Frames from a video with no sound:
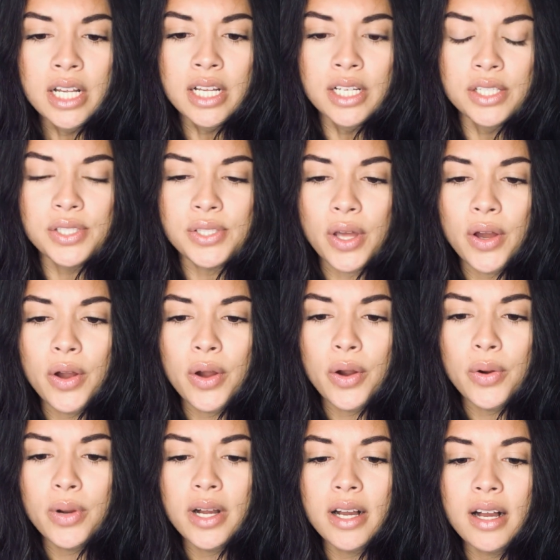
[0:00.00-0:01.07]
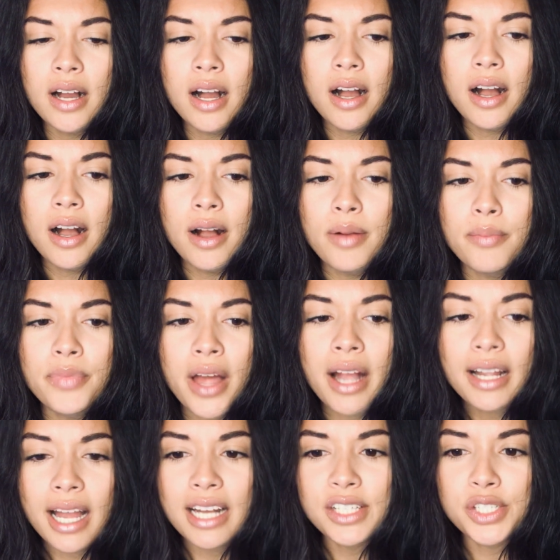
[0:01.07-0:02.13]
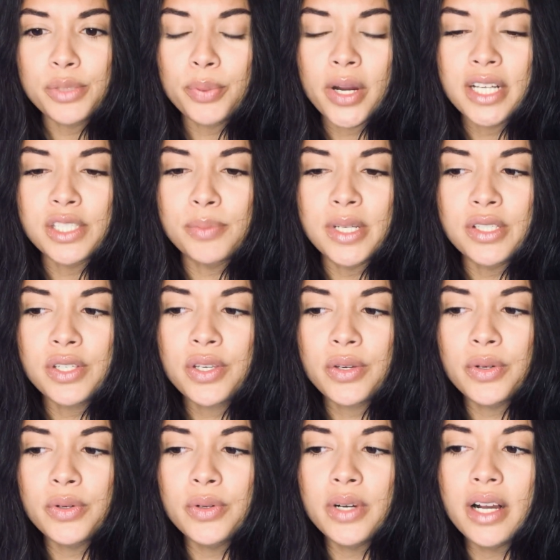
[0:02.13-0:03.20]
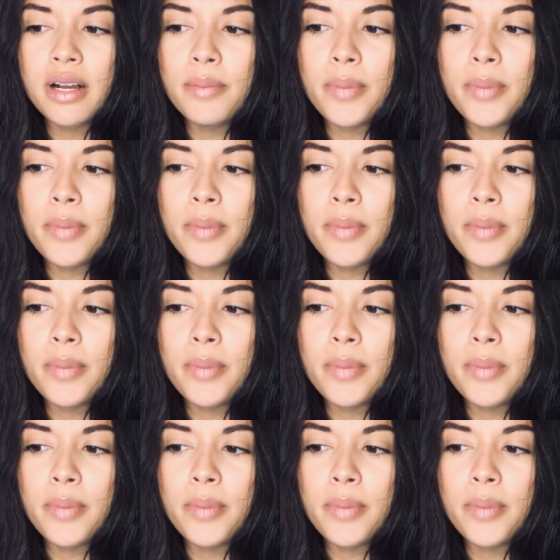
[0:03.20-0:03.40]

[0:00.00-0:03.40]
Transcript: So um, that kind of surprised me too,